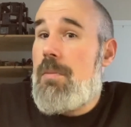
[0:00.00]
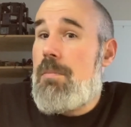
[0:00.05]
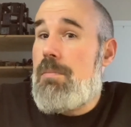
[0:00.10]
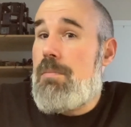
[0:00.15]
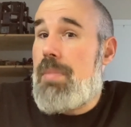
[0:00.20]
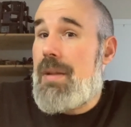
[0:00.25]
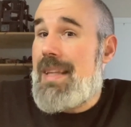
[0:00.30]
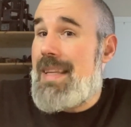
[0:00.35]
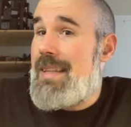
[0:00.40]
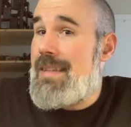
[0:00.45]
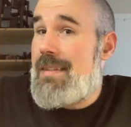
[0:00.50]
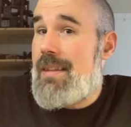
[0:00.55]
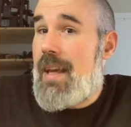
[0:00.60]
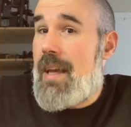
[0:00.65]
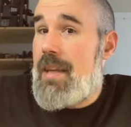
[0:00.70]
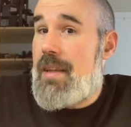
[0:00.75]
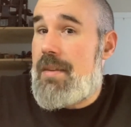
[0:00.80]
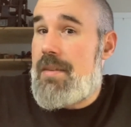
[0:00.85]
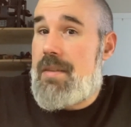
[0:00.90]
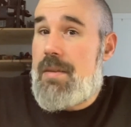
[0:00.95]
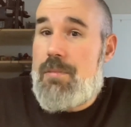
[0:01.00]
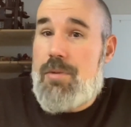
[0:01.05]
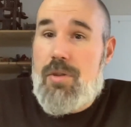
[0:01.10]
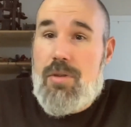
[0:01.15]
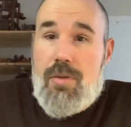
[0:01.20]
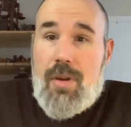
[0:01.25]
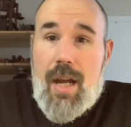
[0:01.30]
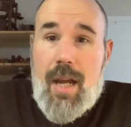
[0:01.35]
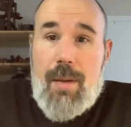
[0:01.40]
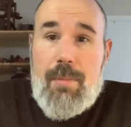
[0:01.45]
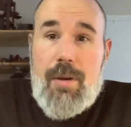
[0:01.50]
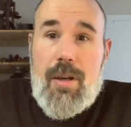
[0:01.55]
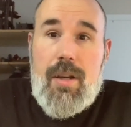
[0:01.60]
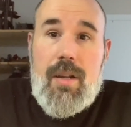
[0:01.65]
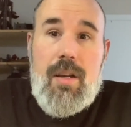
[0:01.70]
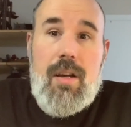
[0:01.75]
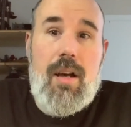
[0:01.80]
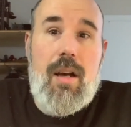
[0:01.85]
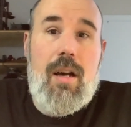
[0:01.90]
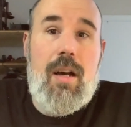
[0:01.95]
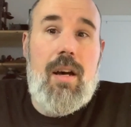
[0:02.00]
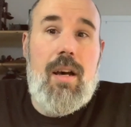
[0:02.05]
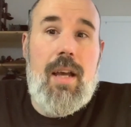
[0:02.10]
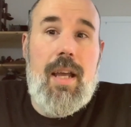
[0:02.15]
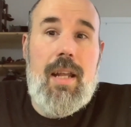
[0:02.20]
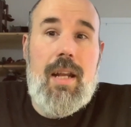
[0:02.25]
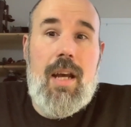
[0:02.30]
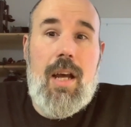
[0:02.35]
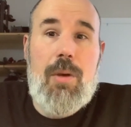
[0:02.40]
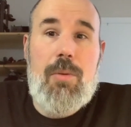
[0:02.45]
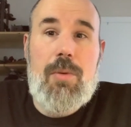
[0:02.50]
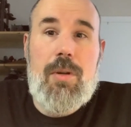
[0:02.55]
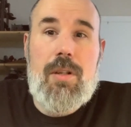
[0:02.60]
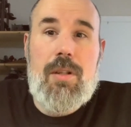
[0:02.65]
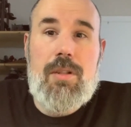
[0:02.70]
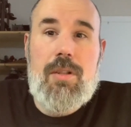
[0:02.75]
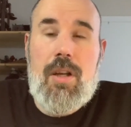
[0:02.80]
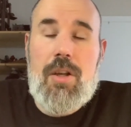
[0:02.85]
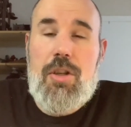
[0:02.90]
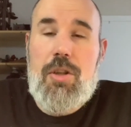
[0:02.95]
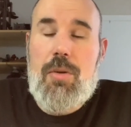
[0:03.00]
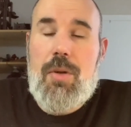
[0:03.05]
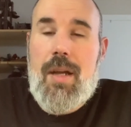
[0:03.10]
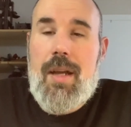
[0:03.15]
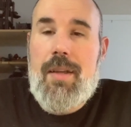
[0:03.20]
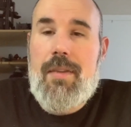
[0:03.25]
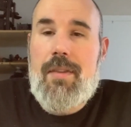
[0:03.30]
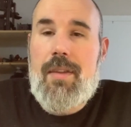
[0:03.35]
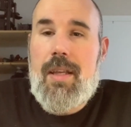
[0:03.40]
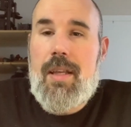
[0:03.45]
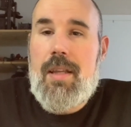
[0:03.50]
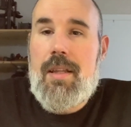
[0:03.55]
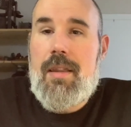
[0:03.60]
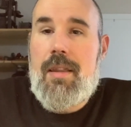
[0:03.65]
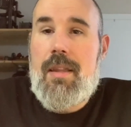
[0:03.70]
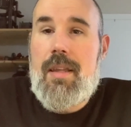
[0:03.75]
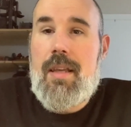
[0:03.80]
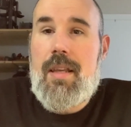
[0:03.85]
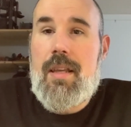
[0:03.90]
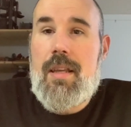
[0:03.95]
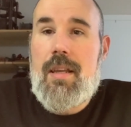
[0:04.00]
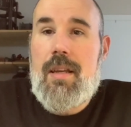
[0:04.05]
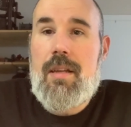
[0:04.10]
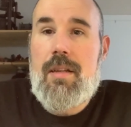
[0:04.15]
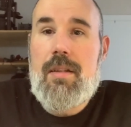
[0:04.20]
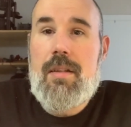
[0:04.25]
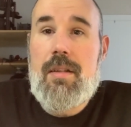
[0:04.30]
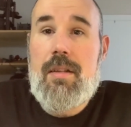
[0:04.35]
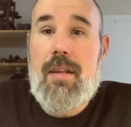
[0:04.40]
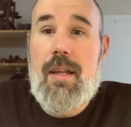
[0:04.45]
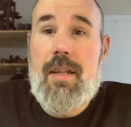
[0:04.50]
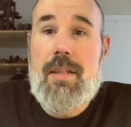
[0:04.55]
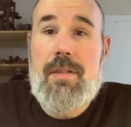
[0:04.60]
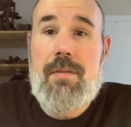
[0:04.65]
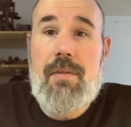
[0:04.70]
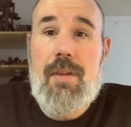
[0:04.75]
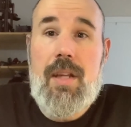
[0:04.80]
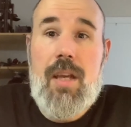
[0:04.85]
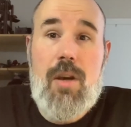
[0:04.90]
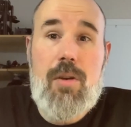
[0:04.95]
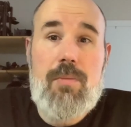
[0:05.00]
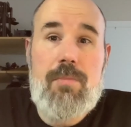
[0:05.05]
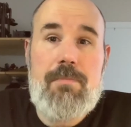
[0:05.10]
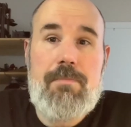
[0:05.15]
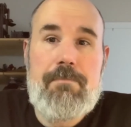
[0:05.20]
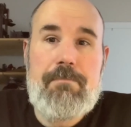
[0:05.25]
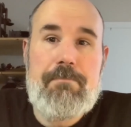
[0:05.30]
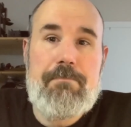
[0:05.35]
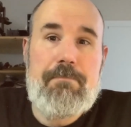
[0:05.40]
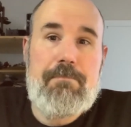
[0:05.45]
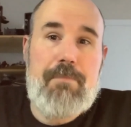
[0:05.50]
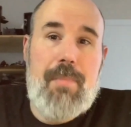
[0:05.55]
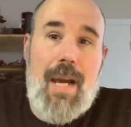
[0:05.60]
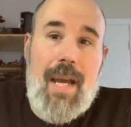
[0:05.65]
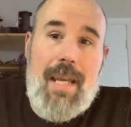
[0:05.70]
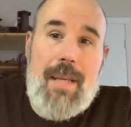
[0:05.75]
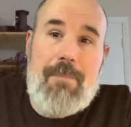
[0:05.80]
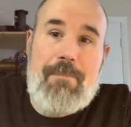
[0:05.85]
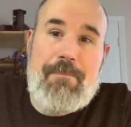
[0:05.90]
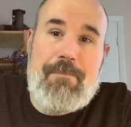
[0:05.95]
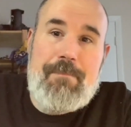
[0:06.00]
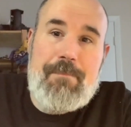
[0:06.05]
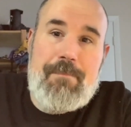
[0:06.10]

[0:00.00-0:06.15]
Please like and subscribe, and I will talk to you guys in the next video. Bye.